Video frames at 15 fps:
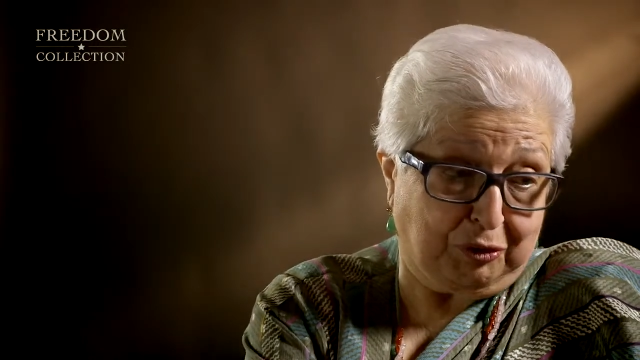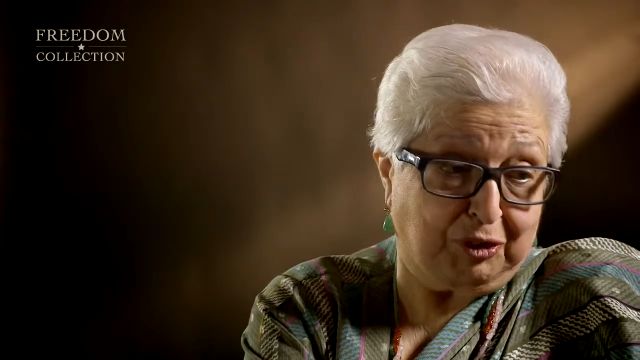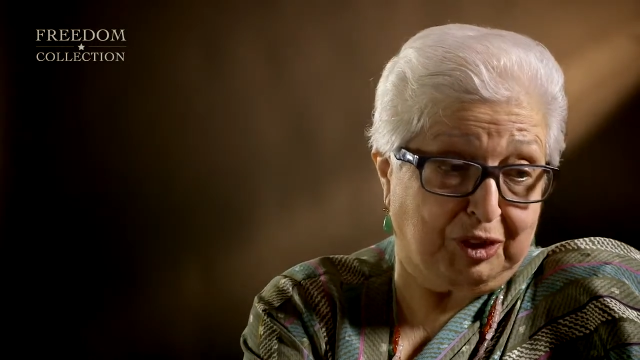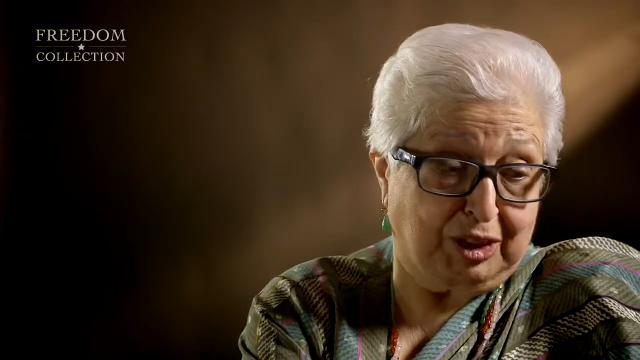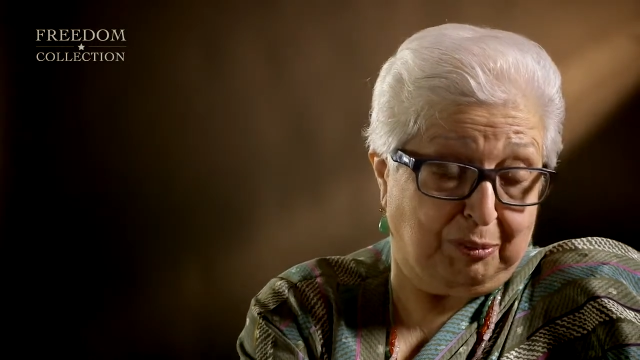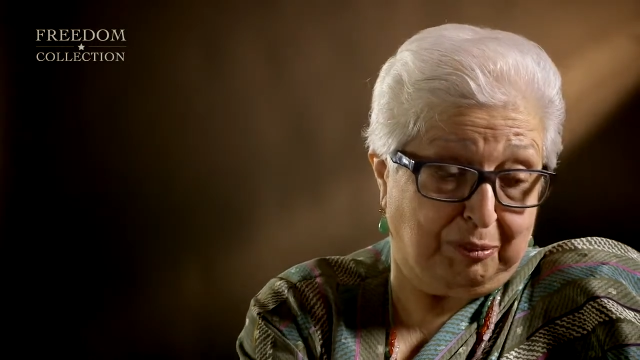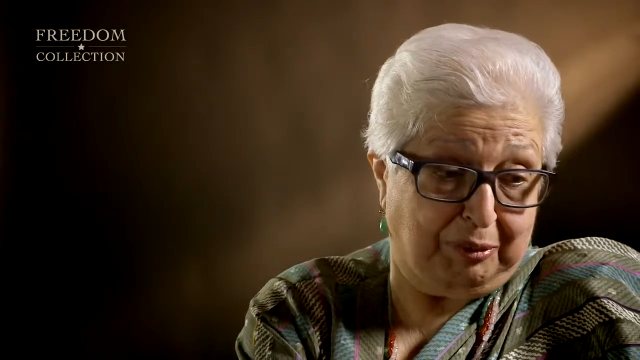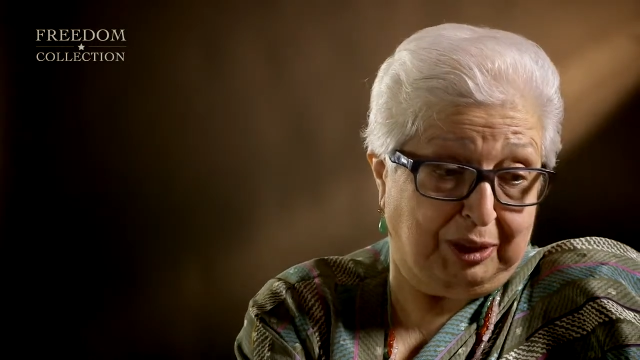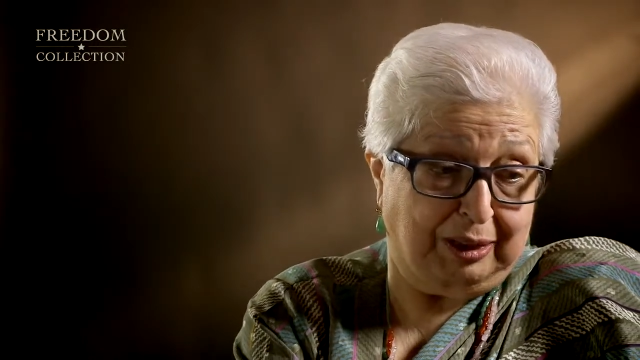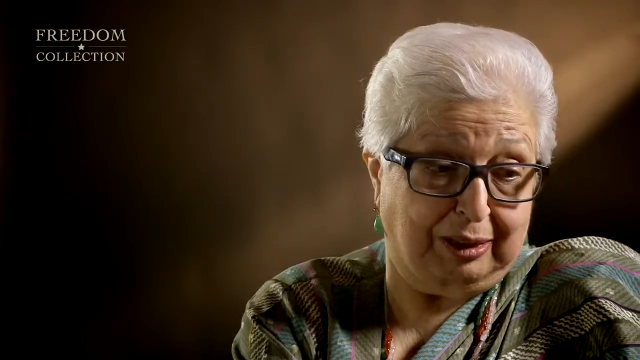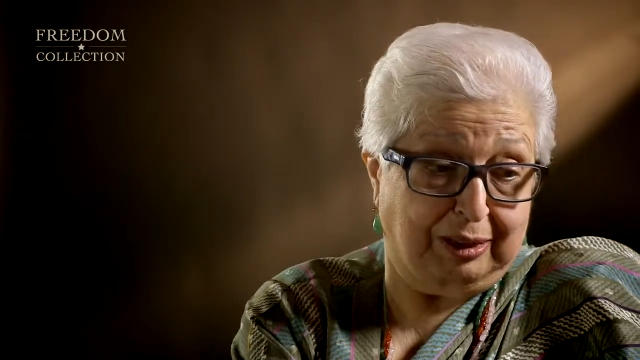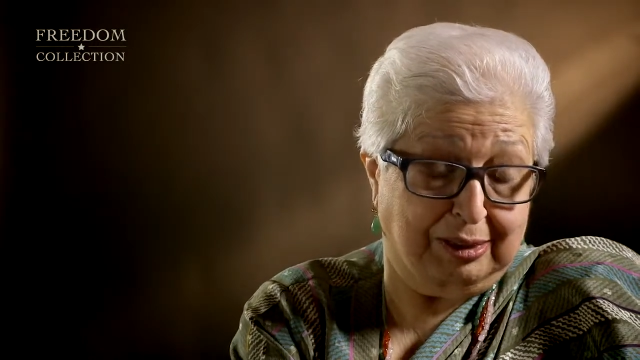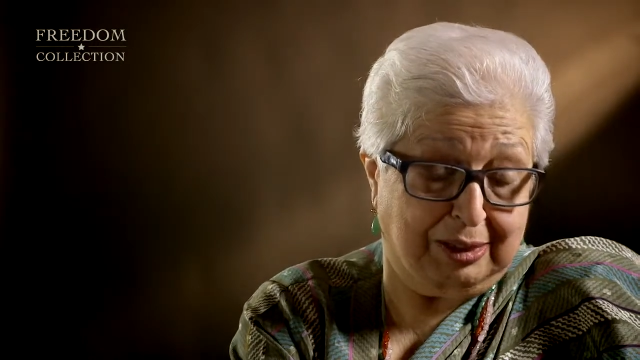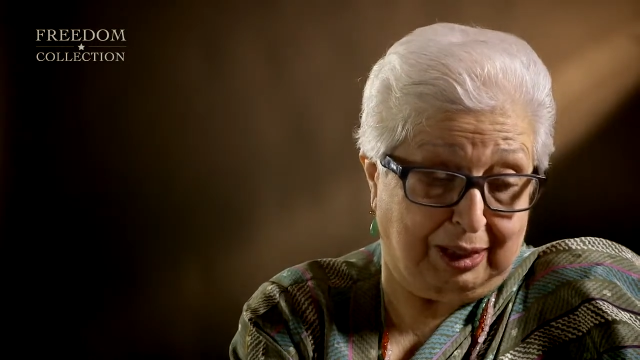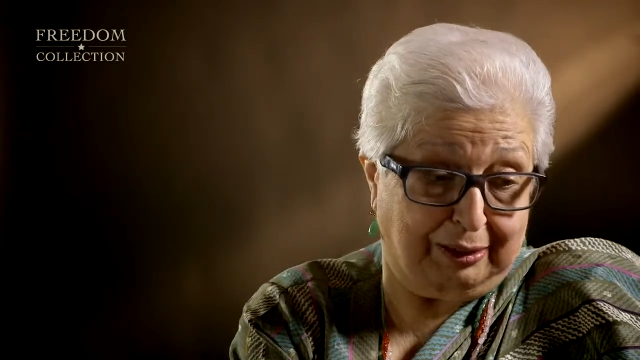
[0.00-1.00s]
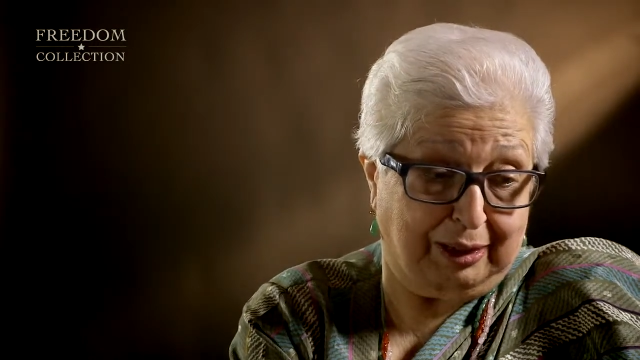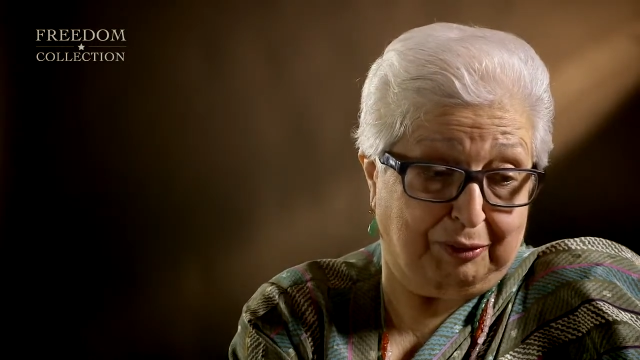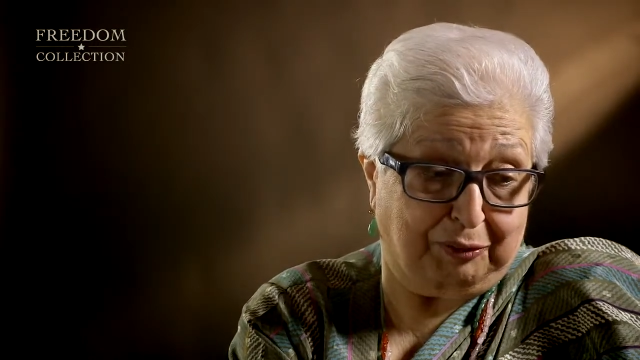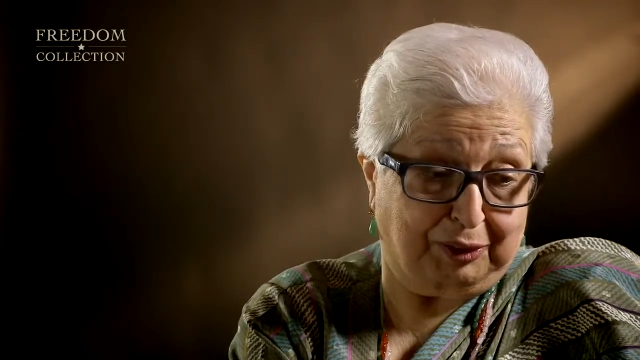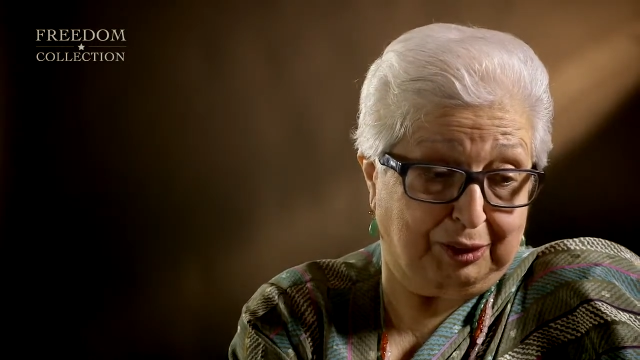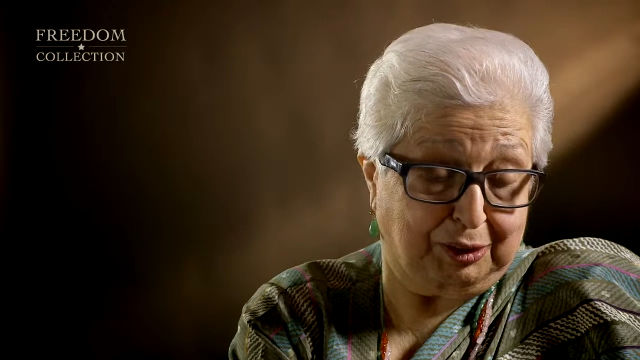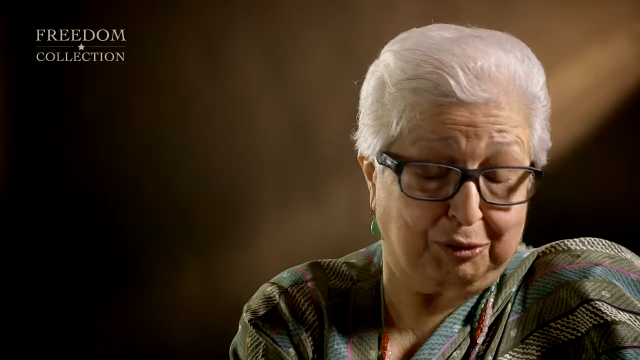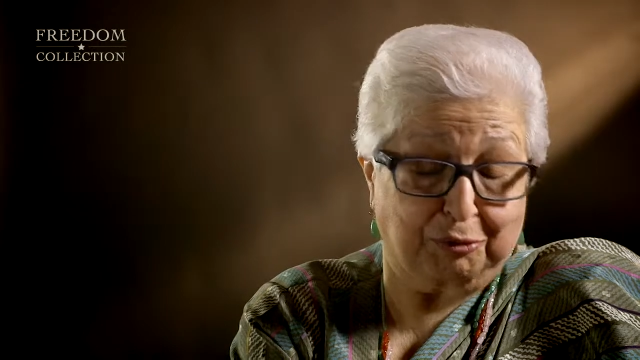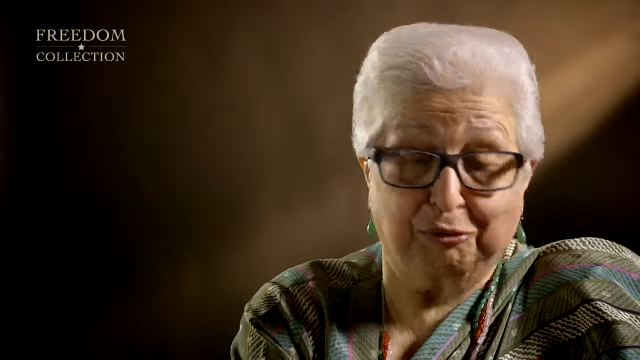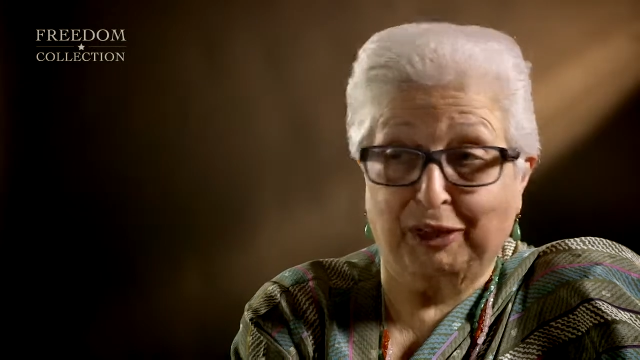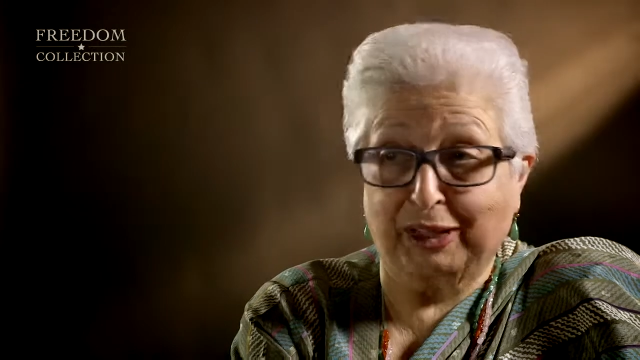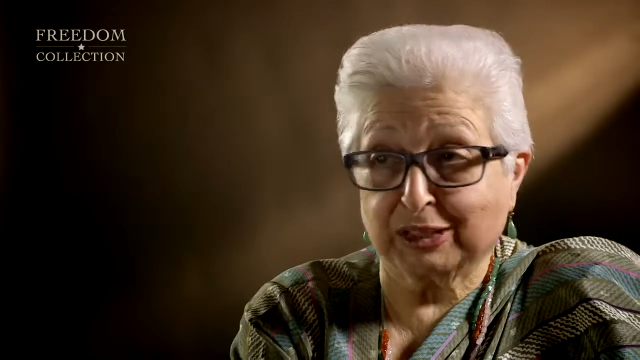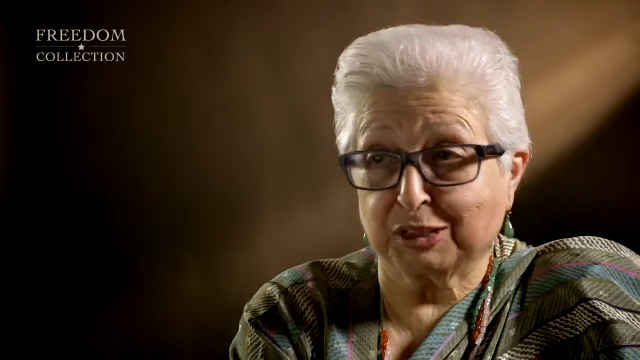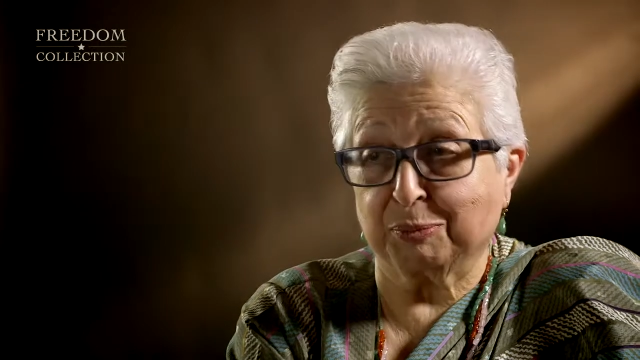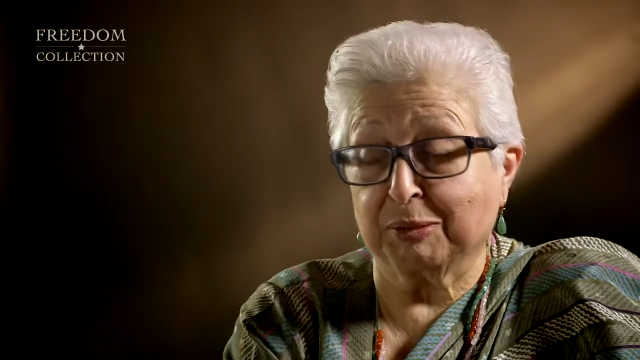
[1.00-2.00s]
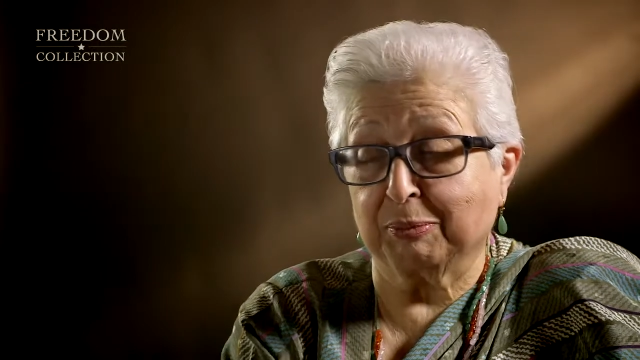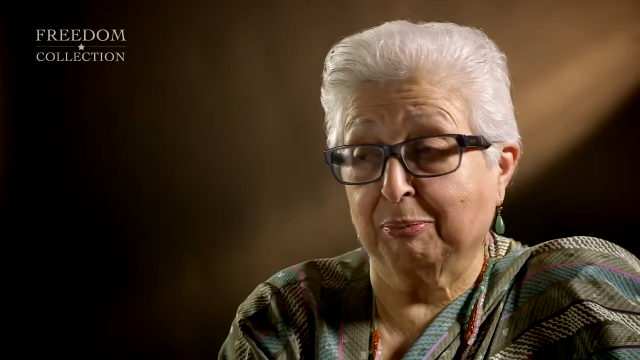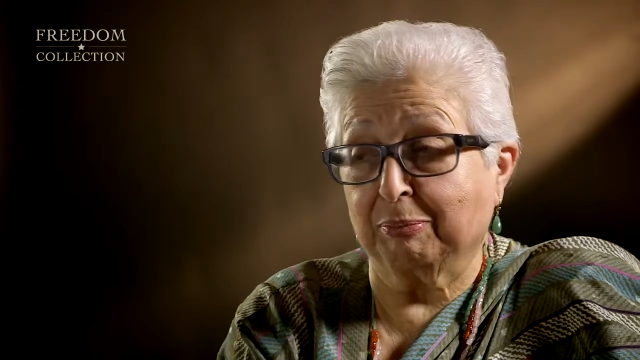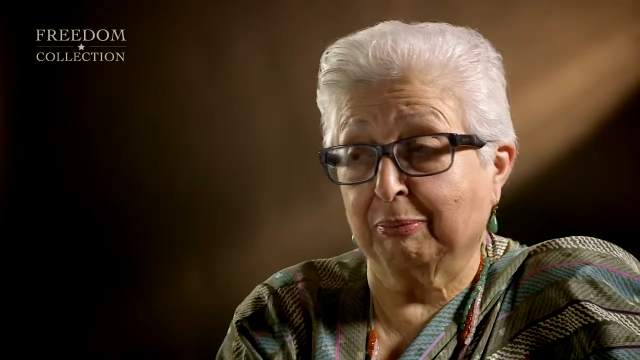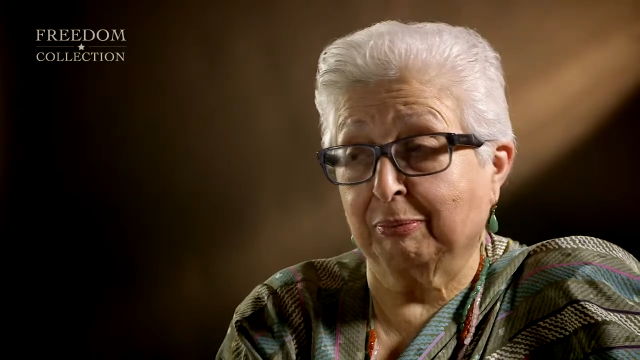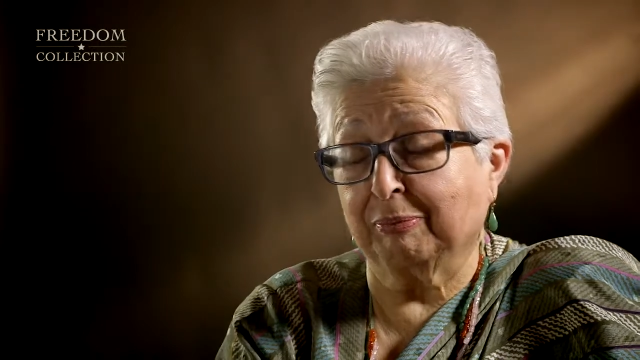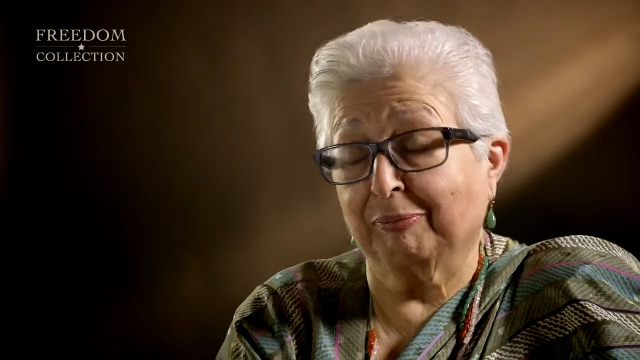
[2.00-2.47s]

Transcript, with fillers: for somebody in South Africa to fax me a